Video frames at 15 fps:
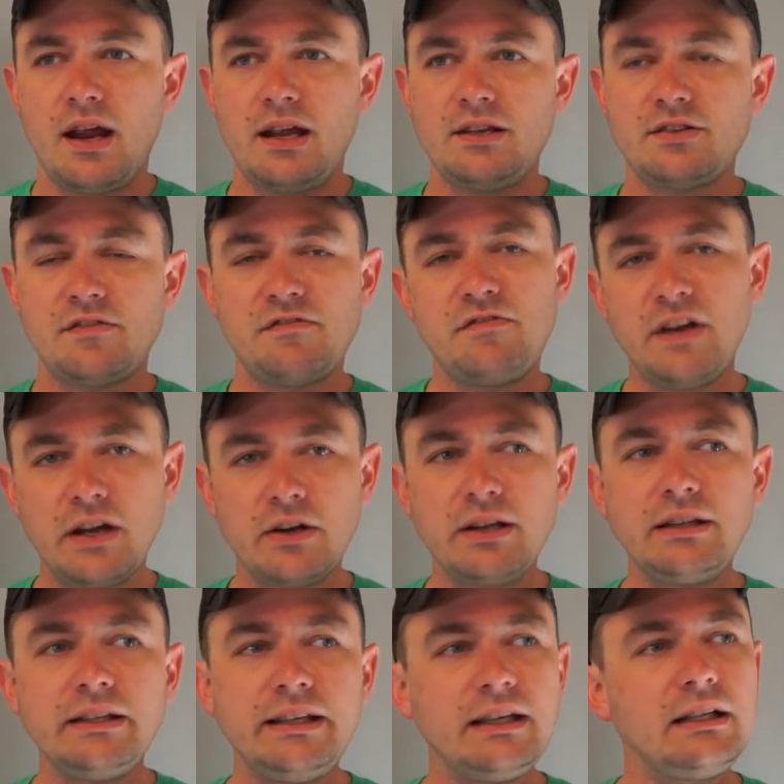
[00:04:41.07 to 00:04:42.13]
is a very
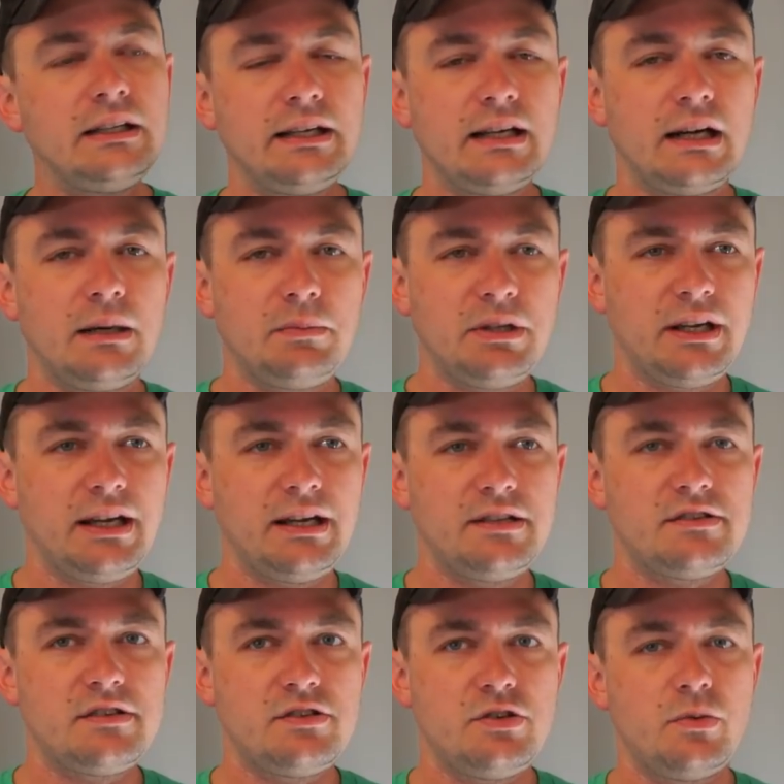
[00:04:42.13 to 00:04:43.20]
legally
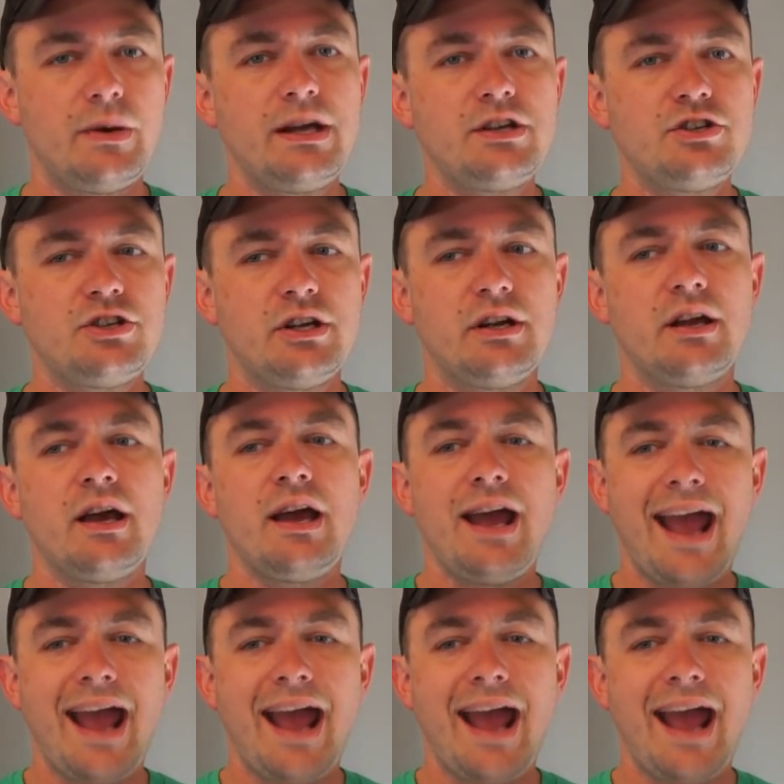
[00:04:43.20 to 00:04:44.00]
complicated situation